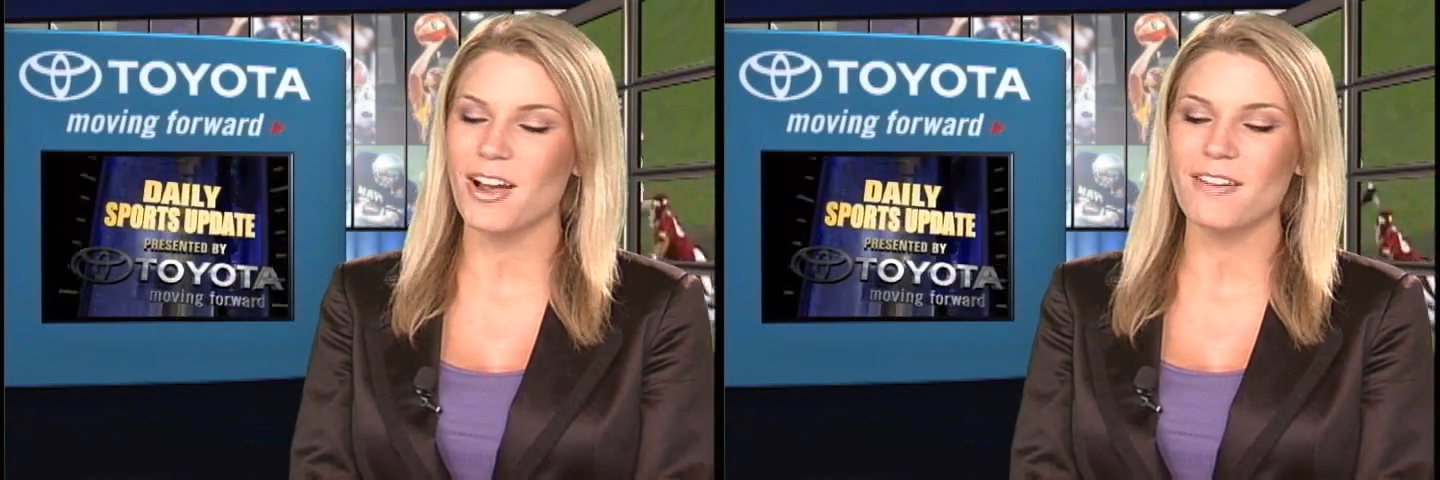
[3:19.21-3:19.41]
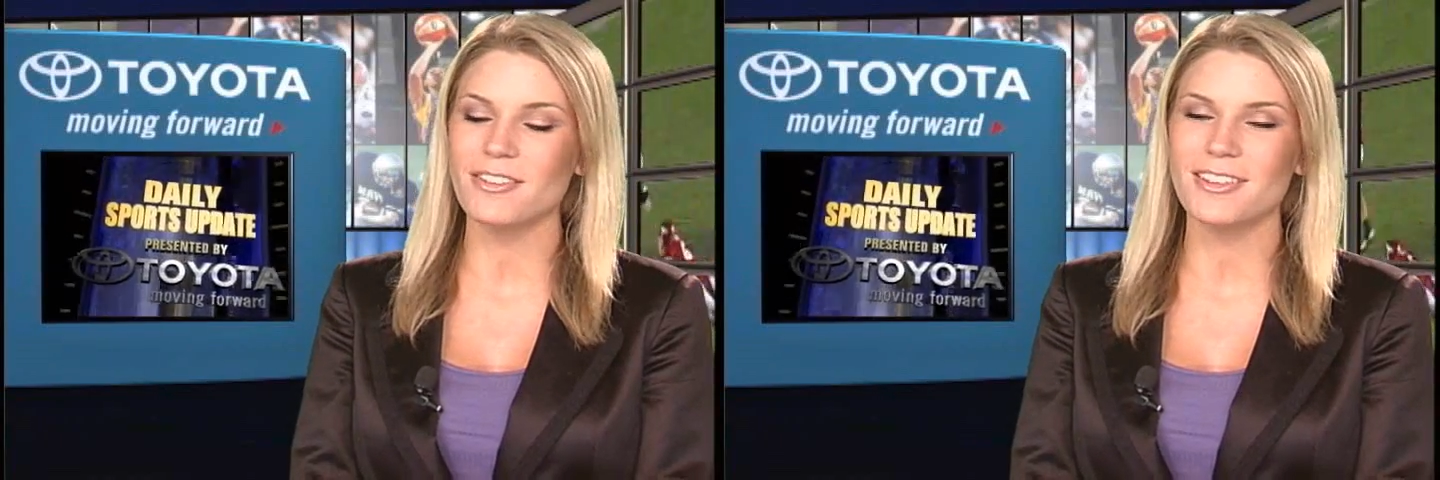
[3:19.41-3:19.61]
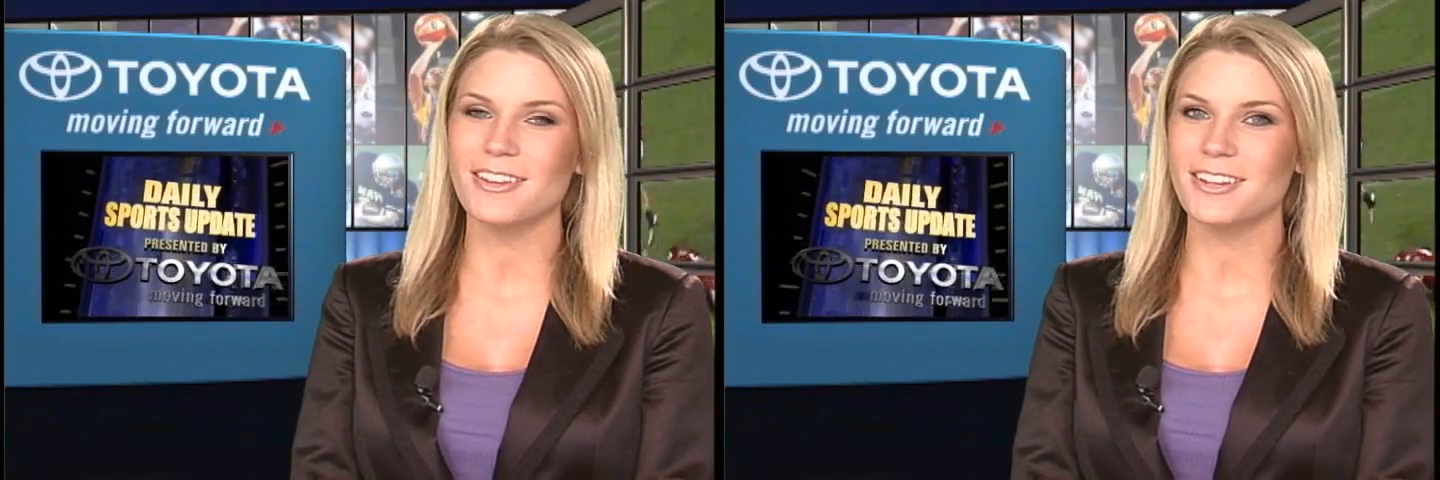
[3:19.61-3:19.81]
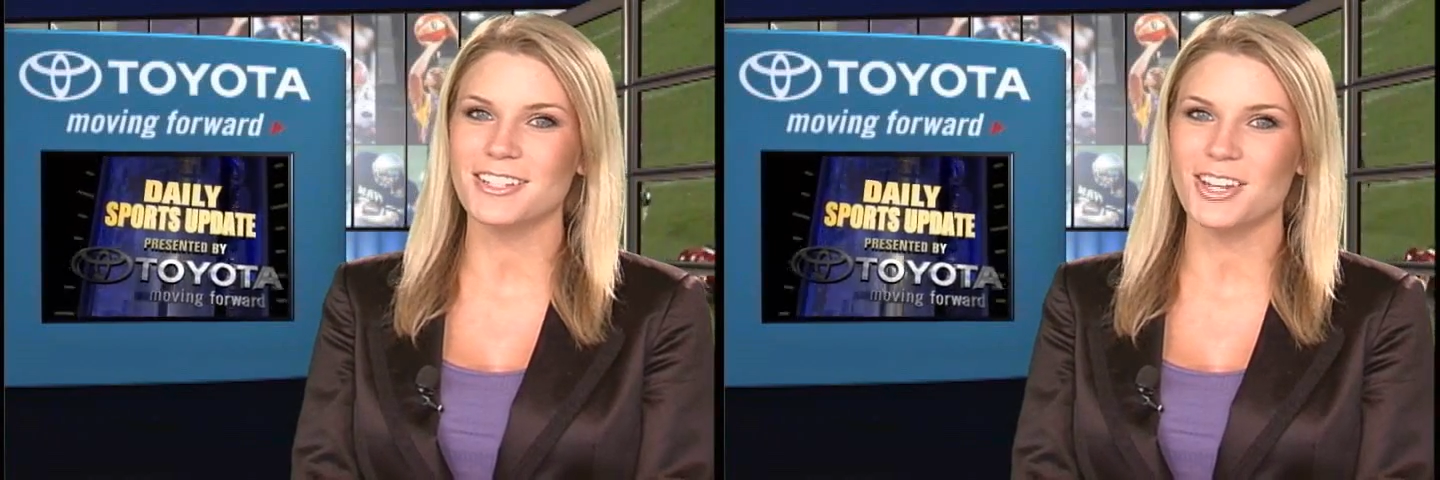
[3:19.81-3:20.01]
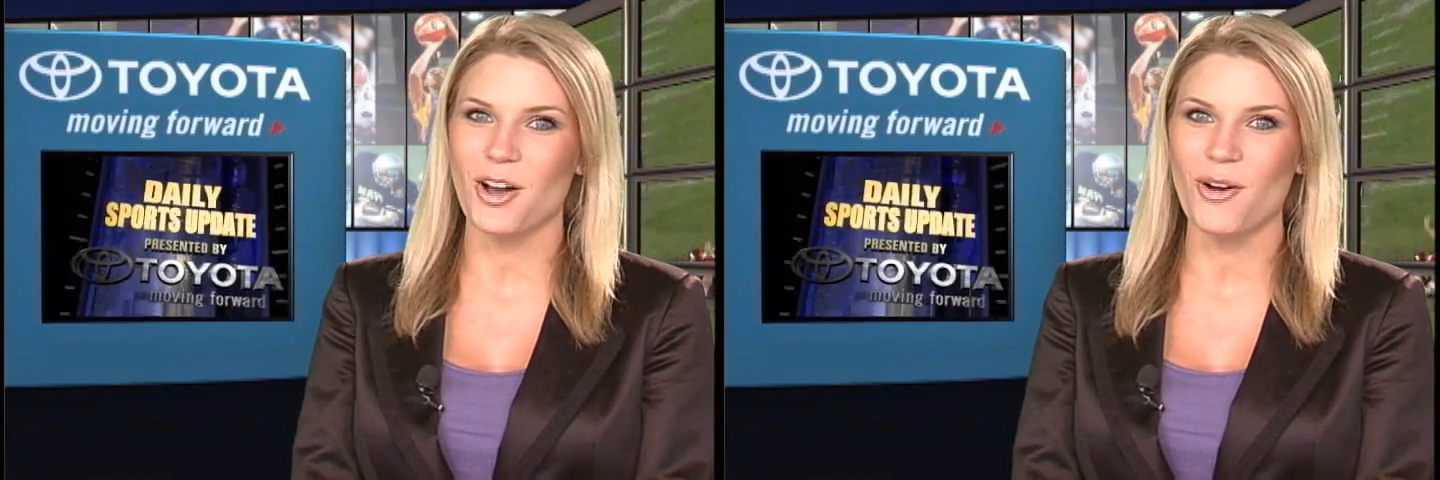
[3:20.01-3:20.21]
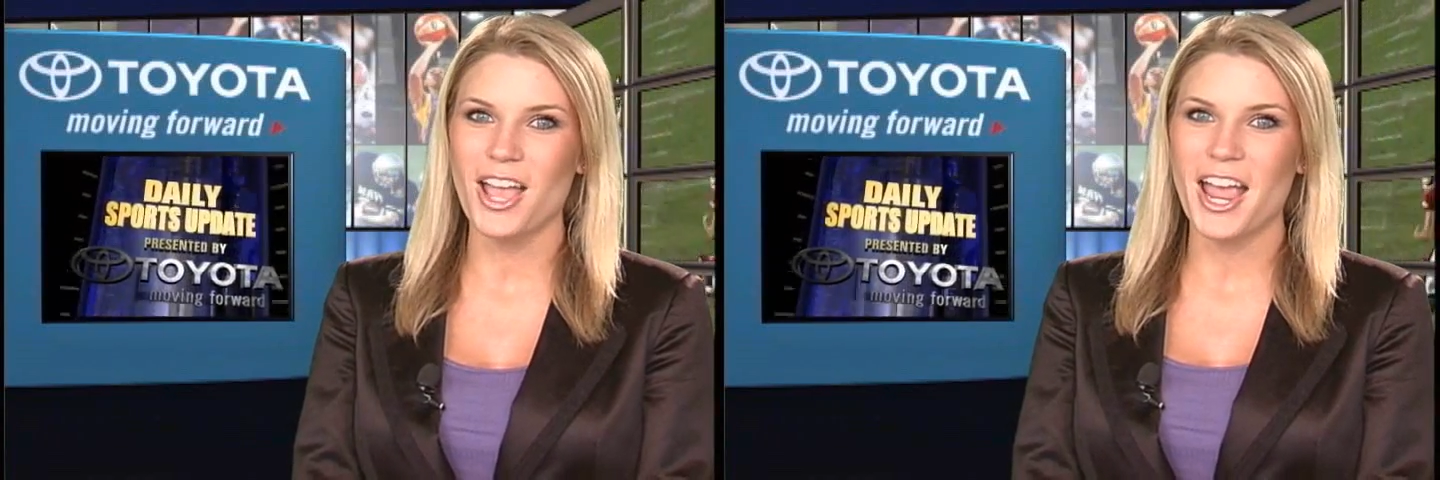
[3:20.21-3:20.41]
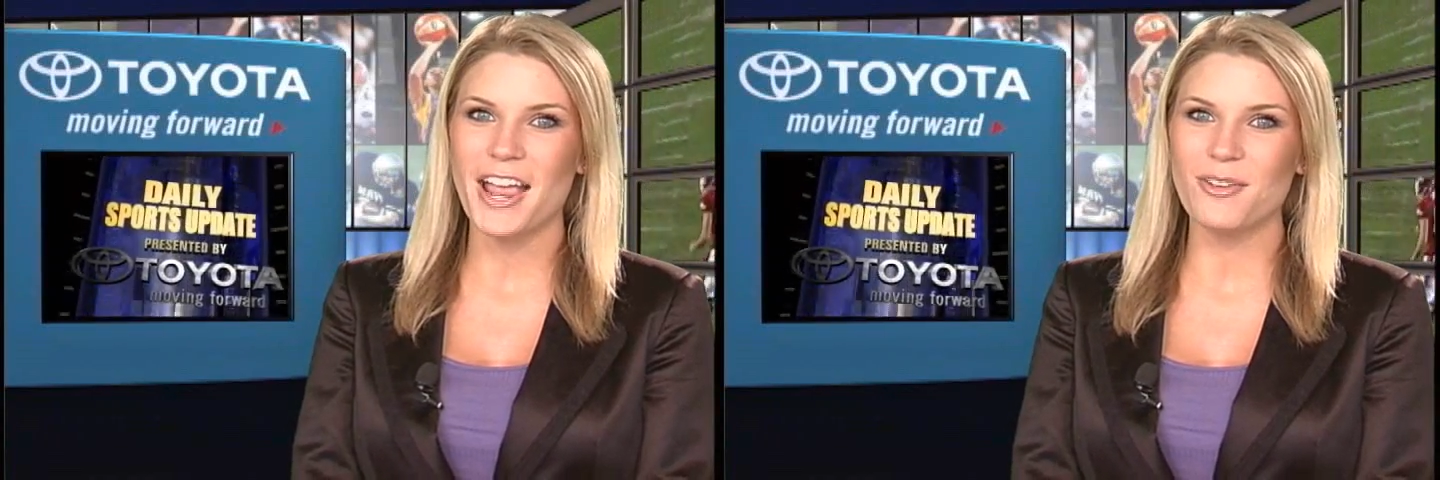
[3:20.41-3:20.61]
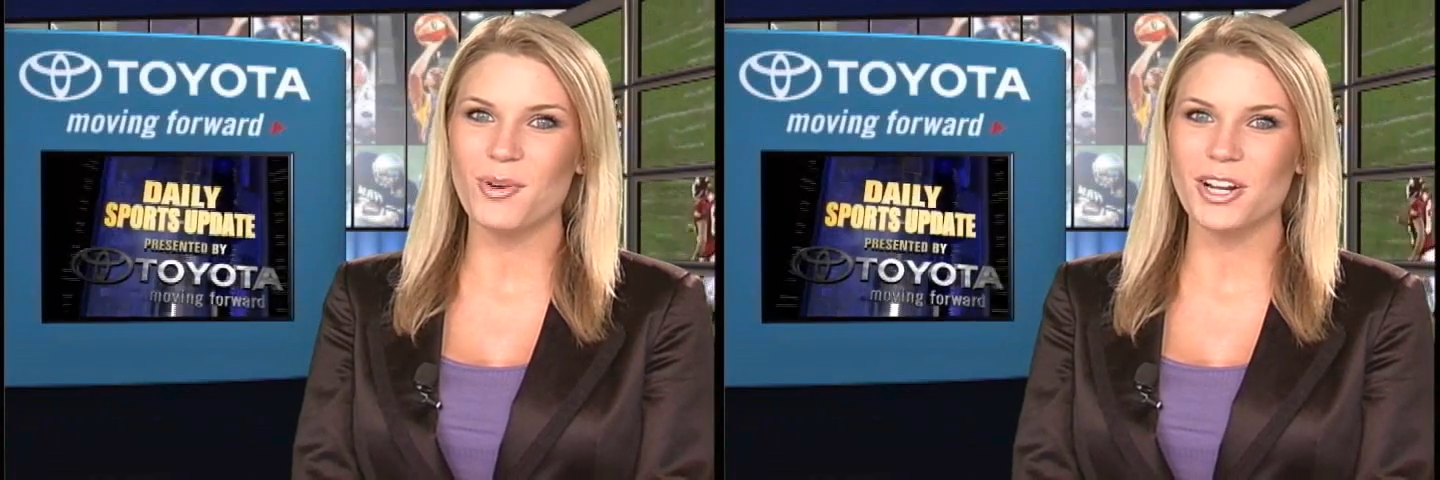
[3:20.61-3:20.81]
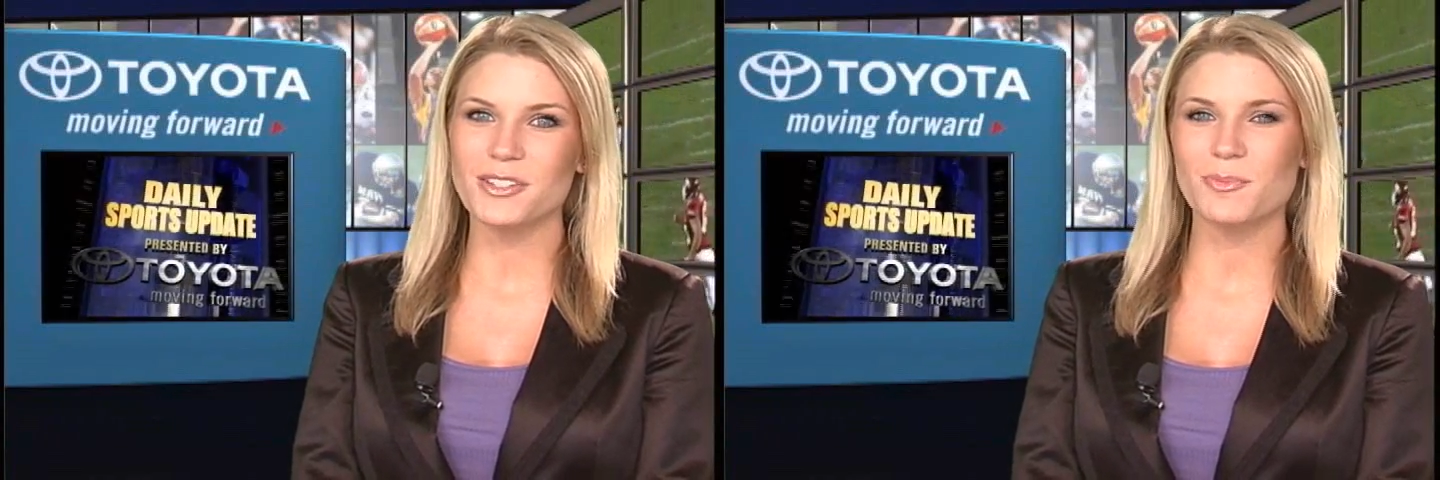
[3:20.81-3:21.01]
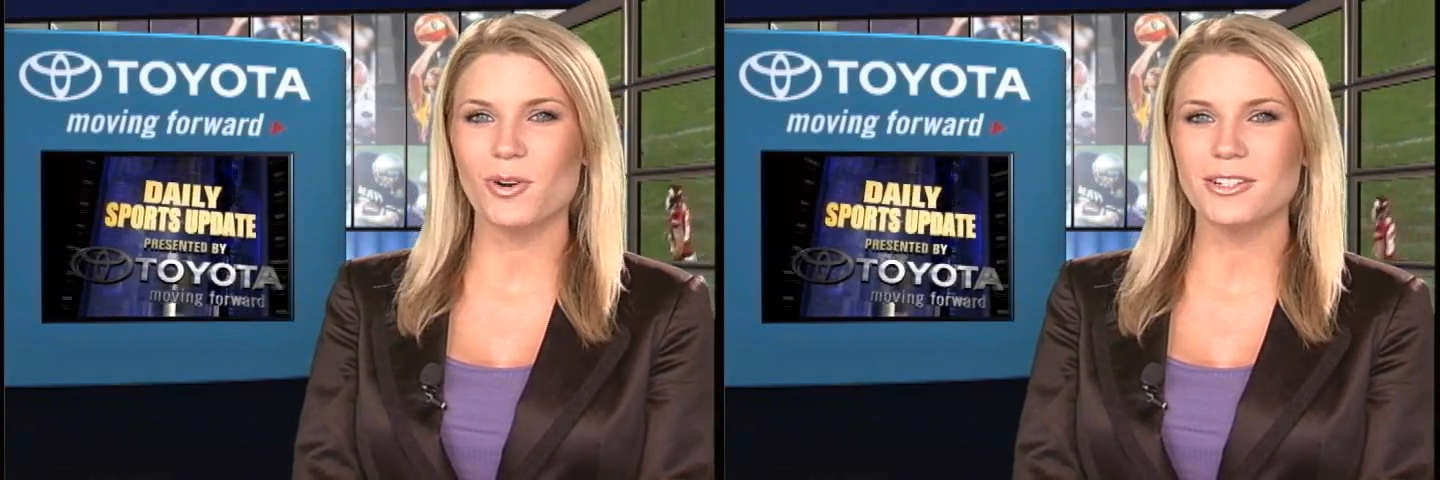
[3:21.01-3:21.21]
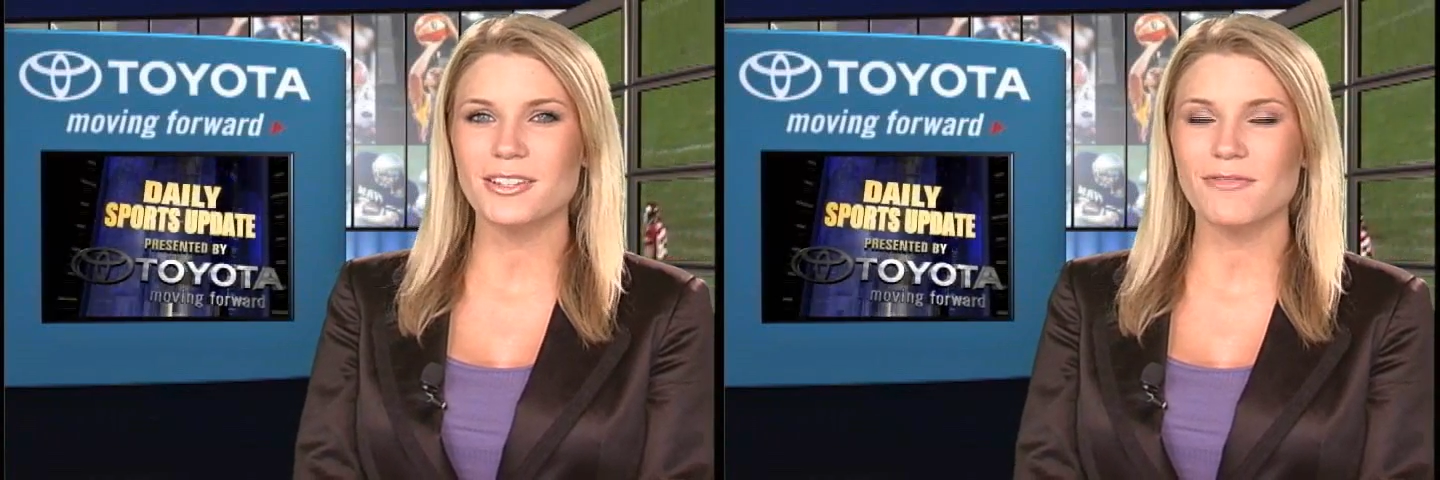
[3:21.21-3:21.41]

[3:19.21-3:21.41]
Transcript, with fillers: everything you need to know in the world of sports.